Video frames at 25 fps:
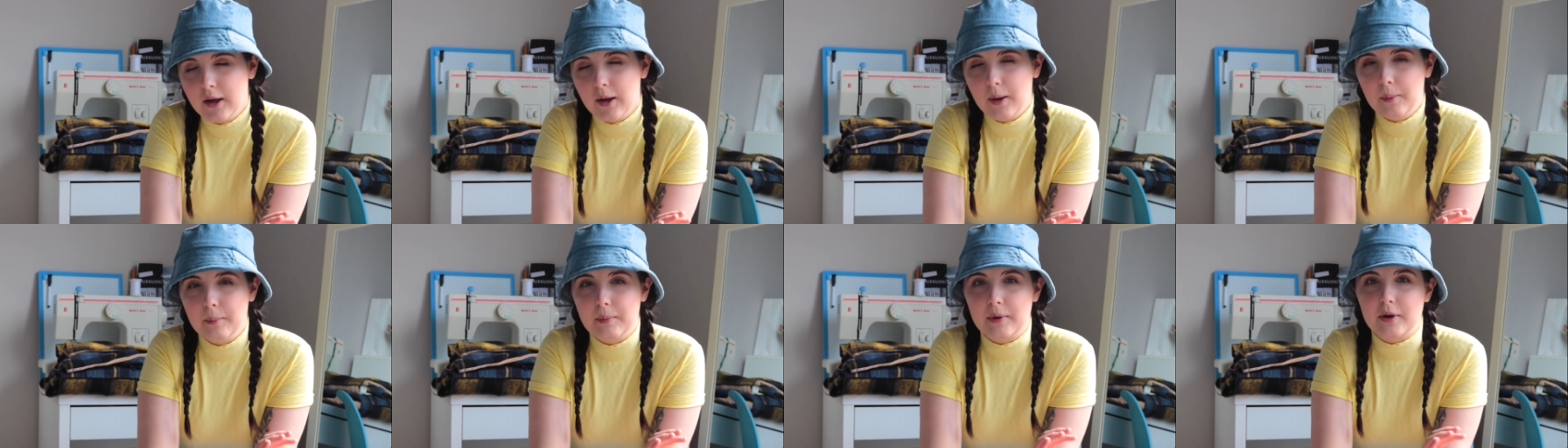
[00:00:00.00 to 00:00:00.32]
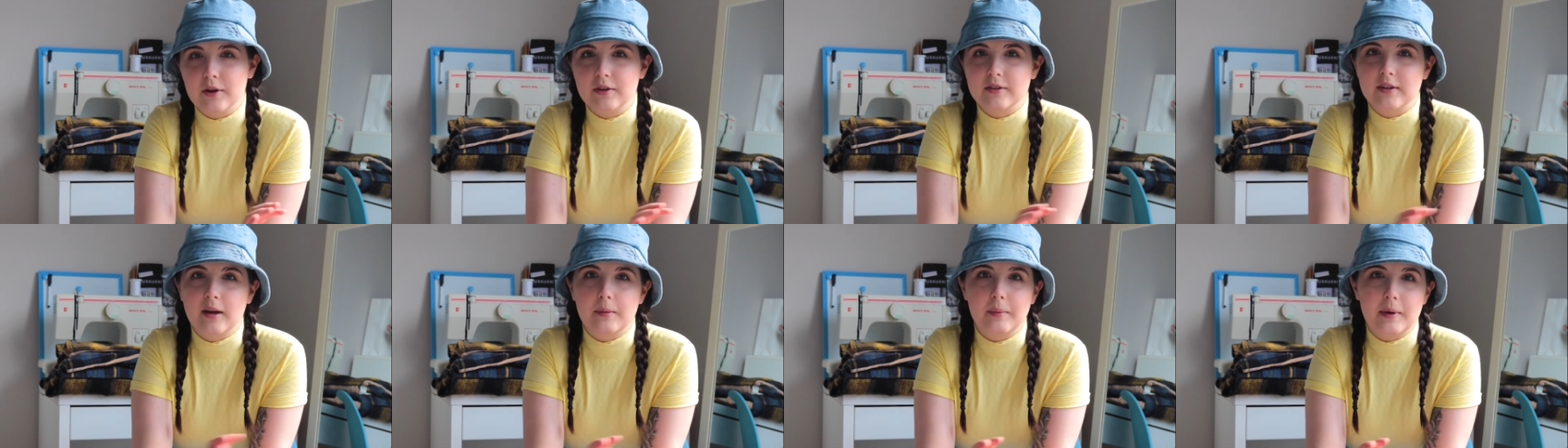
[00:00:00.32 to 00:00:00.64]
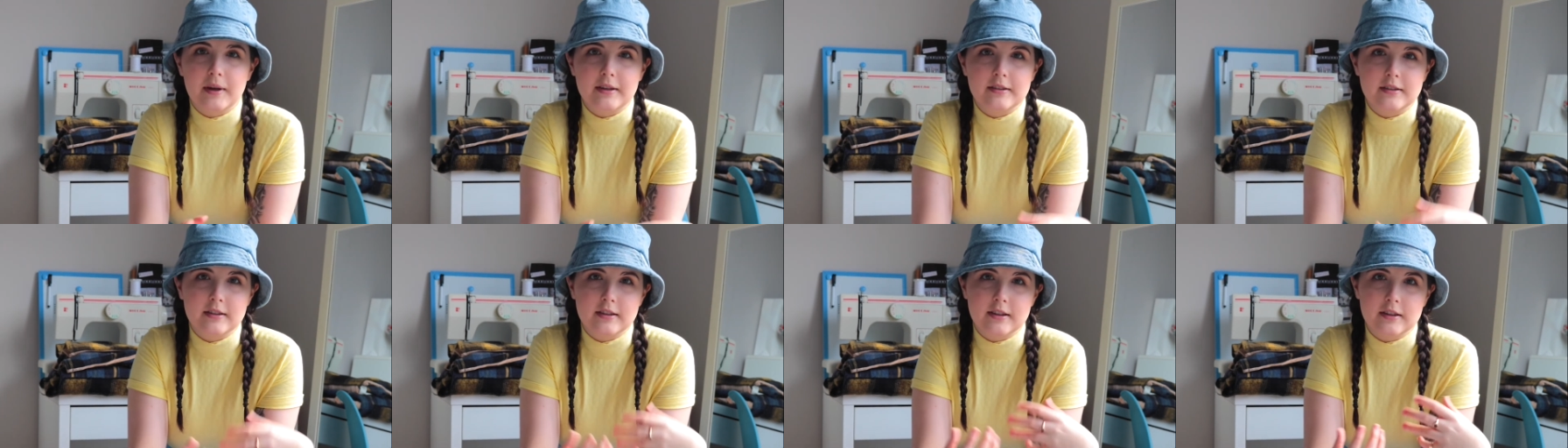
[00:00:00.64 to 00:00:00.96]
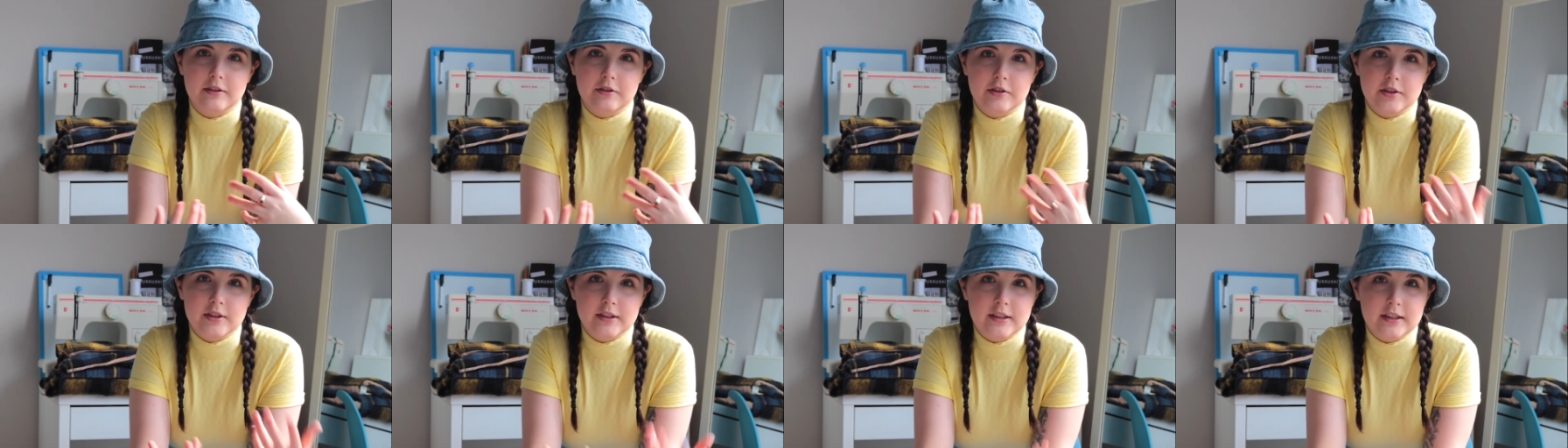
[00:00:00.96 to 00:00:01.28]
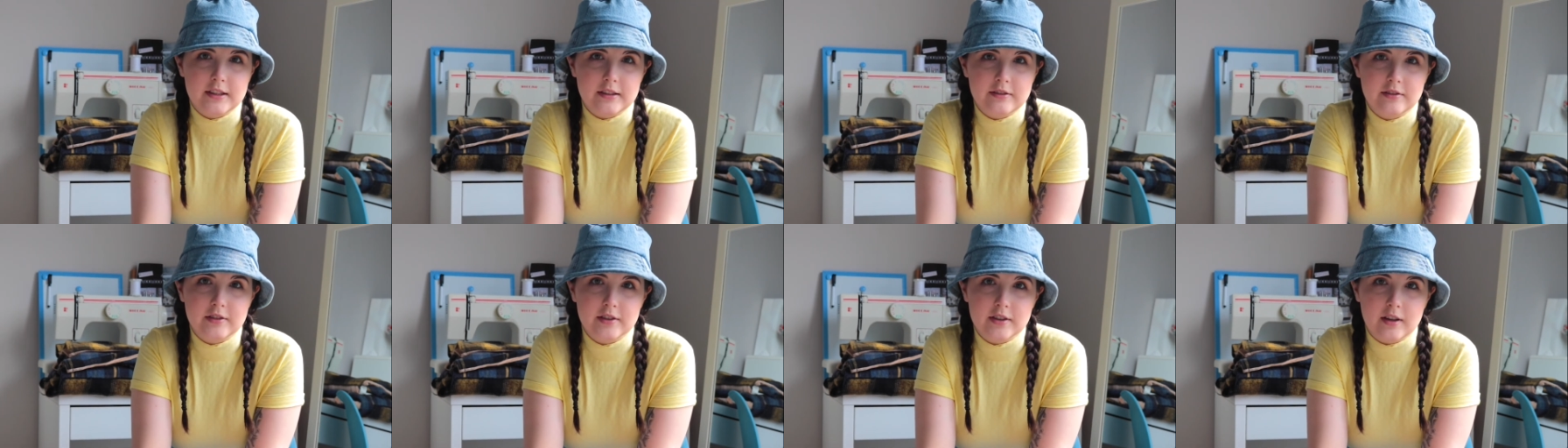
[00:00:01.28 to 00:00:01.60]
because I basically
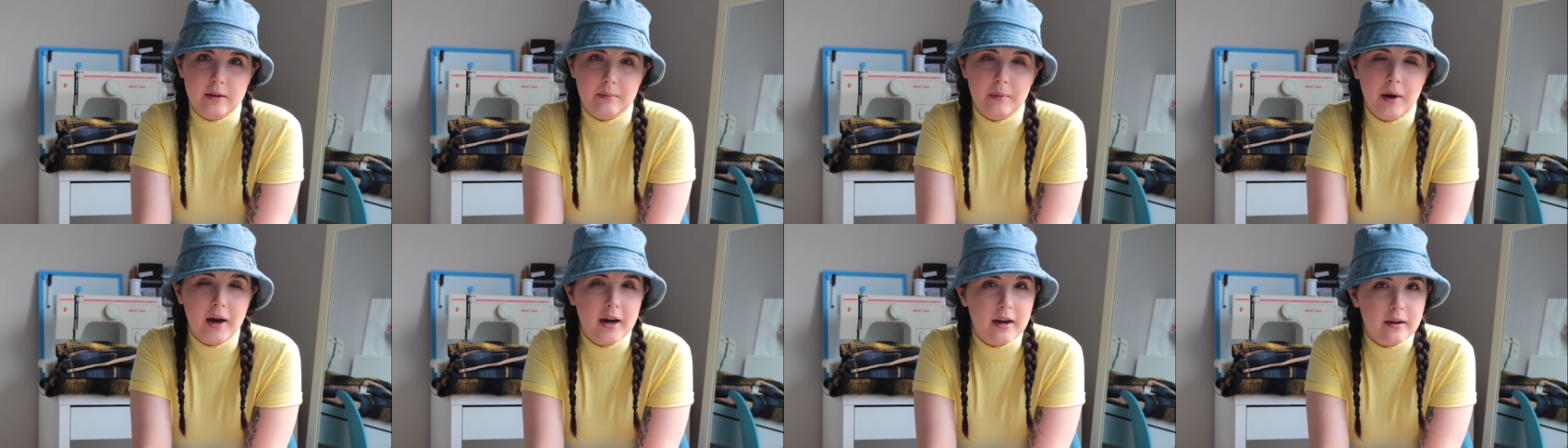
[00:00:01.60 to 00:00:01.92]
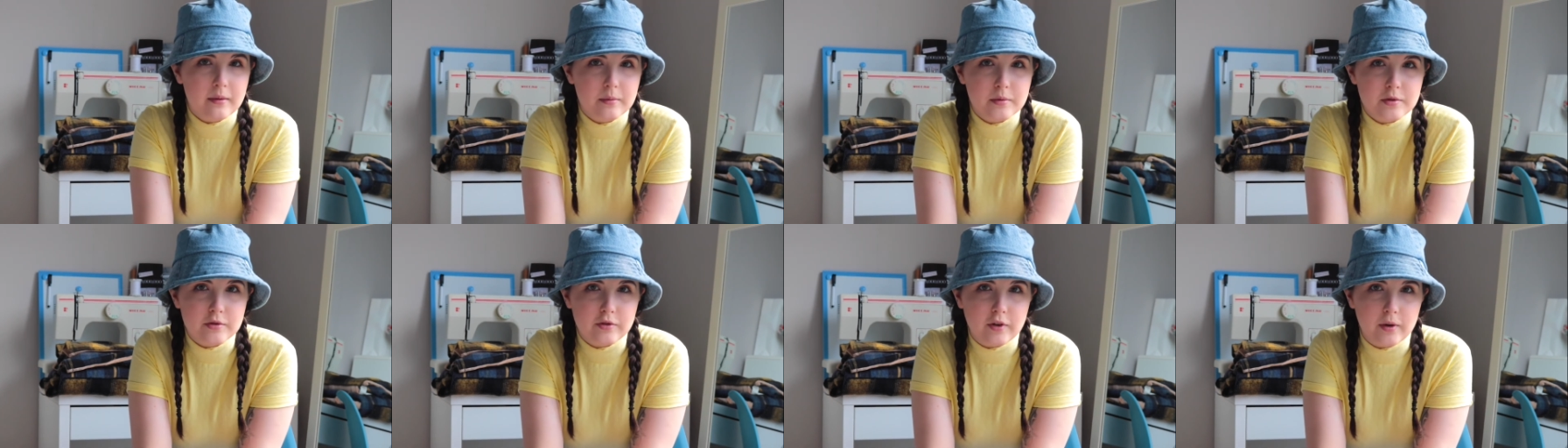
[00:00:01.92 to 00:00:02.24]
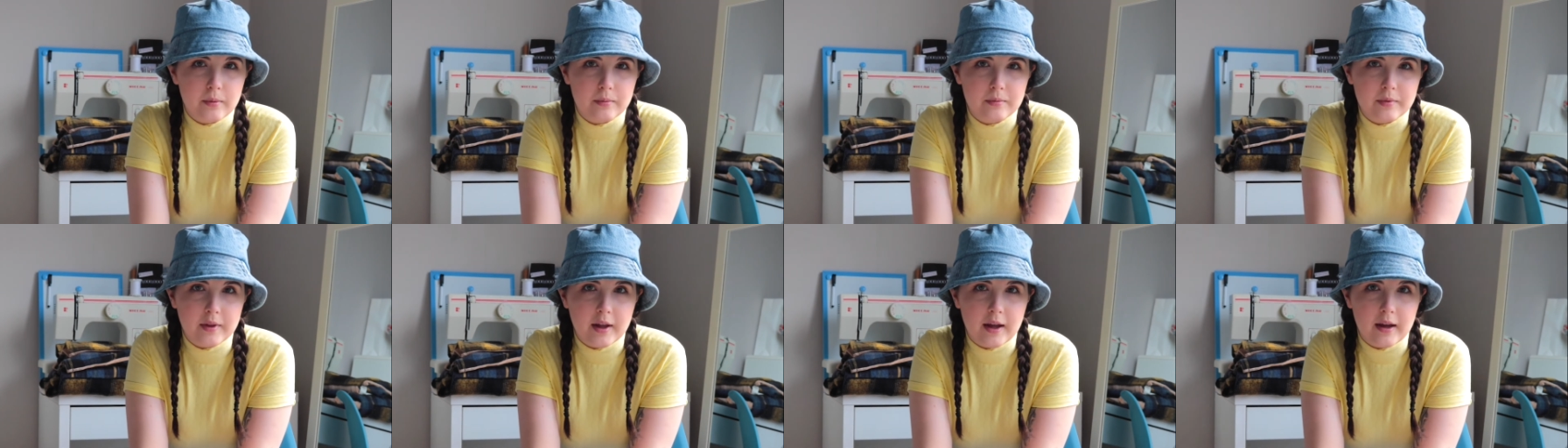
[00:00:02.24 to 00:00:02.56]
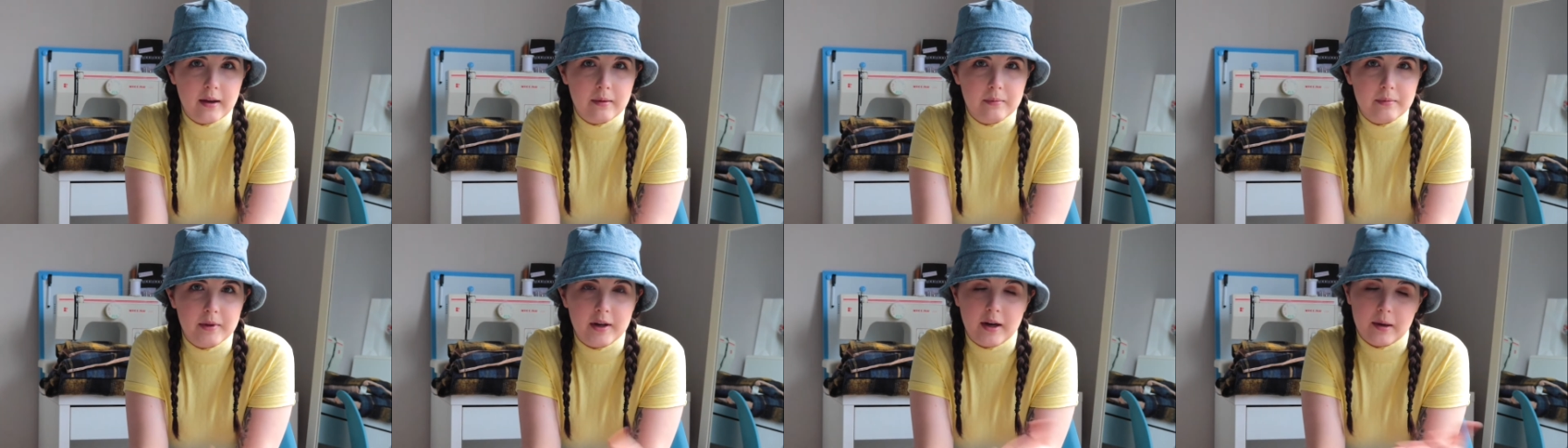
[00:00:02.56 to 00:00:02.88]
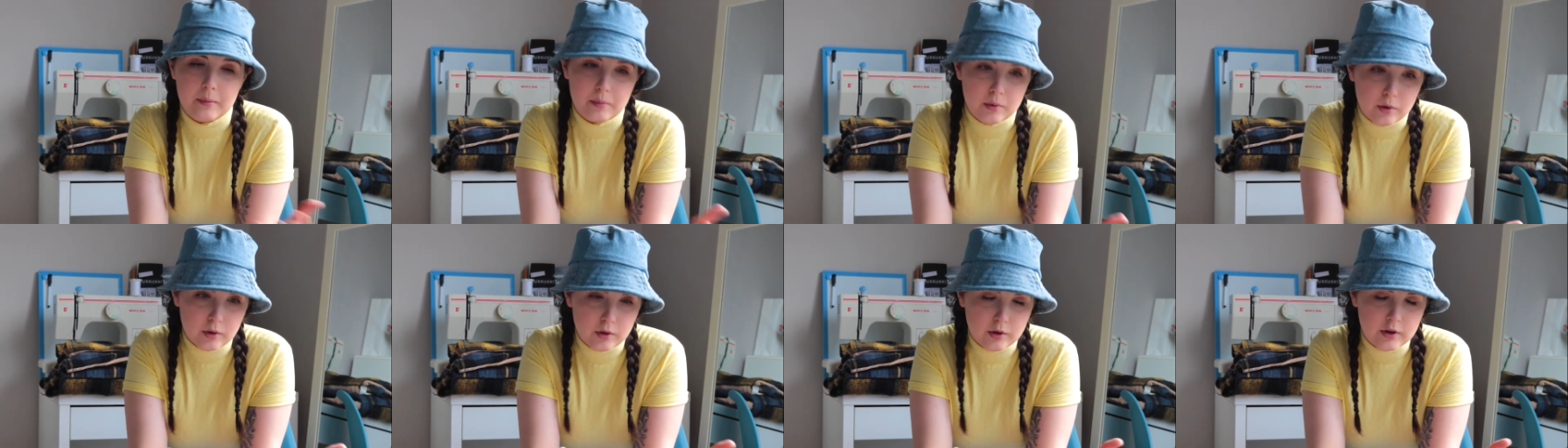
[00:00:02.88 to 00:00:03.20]
received some items from them that I
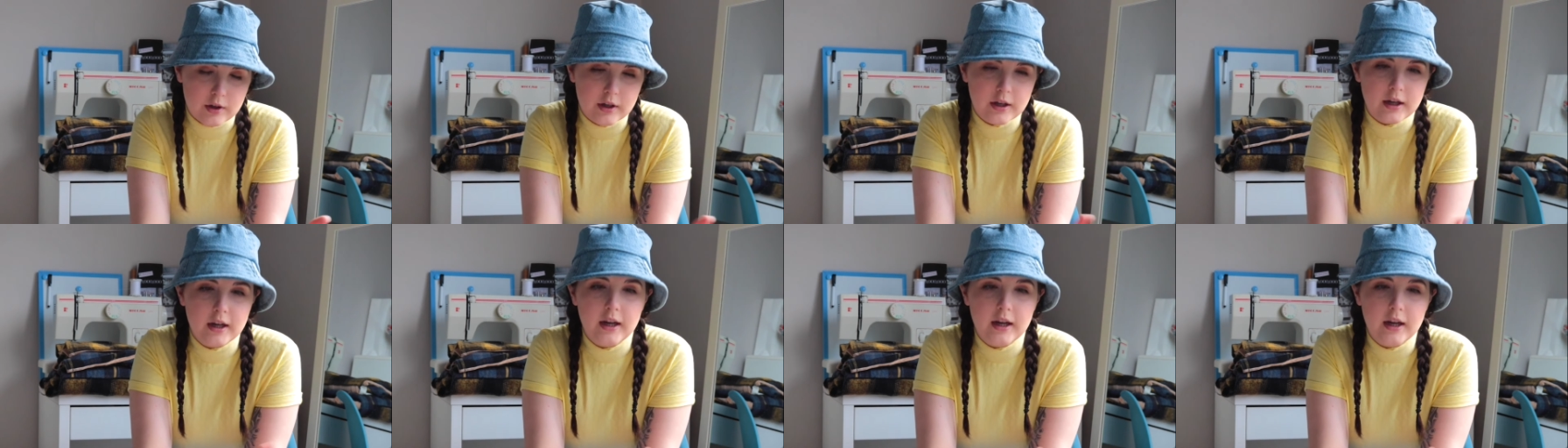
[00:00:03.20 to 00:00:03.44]
bought